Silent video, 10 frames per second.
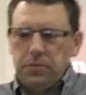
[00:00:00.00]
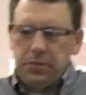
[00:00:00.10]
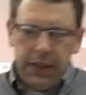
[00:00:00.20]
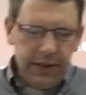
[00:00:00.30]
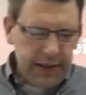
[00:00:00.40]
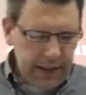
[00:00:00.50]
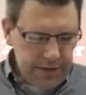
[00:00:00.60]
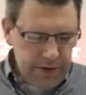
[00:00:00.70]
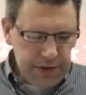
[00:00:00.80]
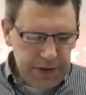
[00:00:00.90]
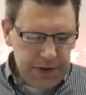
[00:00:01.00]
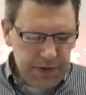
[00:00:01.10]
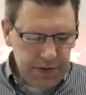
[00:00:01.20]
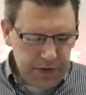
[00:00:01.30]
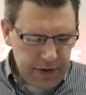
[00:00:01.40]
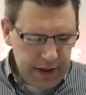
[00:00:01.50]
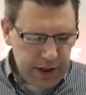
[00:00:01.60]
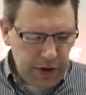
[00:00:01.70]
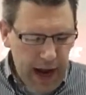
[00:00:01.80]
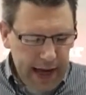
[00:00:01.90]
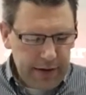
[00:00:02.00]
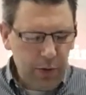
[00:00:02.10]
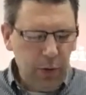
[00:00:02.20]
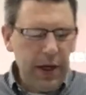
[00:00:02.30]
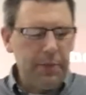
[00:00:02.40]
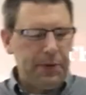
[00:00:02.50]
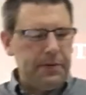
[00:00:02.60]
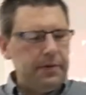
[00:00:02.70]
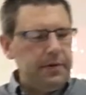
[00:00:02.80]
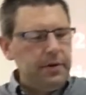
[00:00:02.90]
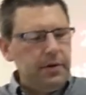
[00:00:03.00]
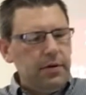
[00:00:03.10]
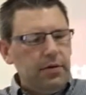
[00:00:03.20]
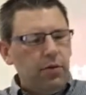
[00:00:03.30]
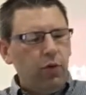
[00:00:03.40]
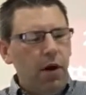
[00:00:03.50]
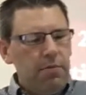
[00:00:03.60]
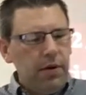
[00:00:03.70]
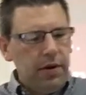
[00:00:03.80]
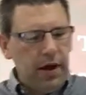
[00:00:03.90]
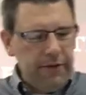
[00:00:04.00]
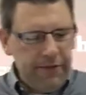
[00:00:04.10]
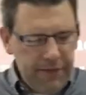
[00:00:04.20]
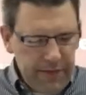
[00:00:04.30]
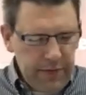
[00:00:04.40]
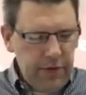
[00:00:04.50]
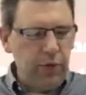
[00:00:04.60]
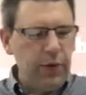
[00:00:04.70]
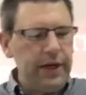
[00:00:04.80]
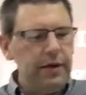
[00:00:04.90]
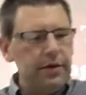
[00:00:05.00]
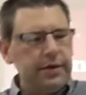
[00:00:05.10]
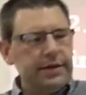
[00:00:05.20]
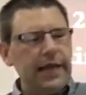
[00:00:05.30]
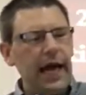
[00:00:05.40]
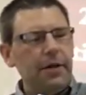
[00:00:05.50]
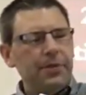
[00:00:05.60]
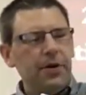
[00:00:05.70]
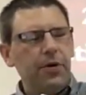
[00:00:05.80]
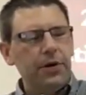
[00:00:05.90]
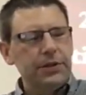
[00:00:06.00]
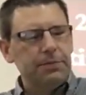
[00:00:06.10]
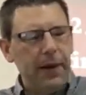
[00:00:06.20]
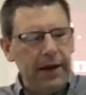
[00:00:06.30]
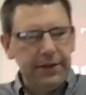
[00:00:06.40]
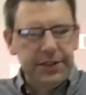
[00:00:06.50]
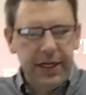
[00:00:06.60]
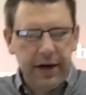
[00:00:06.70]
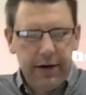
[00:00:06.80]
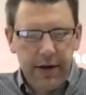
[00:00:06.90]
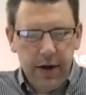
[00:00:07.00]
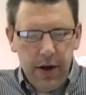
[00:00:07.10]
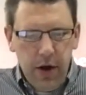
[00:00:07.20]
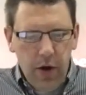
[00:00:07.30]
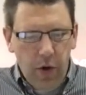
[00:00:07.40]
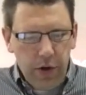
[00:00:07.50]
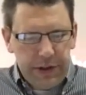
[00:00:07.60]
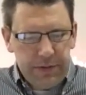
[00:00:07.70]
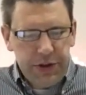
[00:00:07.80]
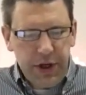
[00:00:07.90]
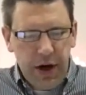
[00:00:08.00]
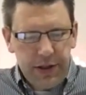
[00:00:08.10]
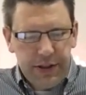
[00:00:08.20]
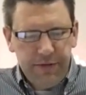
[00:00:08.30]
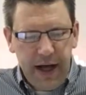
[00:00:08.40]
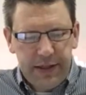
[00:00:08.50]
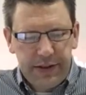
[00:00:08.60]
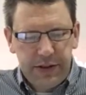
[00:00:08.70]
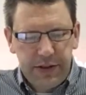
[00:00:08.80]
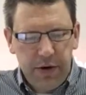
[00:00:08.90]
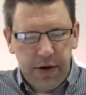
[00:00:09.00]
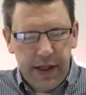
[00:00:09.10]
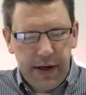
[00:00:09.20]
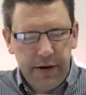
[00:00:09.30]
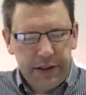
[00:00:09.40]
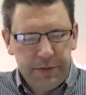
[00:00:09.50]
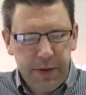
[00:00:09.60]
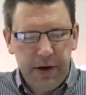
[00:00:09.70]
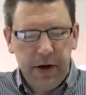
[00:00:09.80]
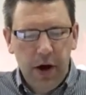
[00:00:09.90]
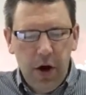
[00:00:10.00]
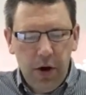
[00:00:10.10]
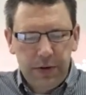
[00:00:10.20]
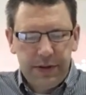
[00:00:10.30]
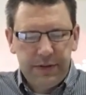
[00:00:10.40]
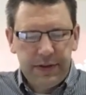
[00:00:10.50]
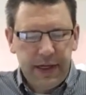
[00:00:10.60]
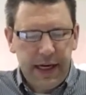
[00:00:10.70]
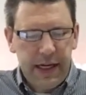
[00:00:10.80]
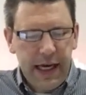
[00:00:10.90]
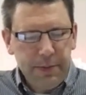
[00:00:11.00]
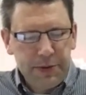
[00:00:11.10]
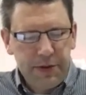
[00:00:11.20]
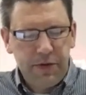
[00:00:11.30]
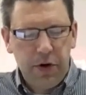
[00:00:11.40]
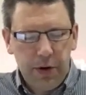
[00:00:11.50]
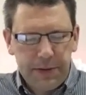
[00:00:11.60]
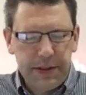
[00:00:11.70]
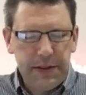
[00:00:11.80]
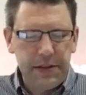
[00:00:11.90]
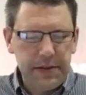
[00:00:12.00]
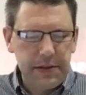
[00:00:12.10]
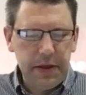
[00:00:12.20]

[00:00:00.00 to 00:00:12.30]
It says in verses 2 and 3 the crack of the whip, rumble of the wheel, galloping horse, bounding chariot, horsemen charging, flashing sword, glittering spear, hosts of slain, heaps of corpses,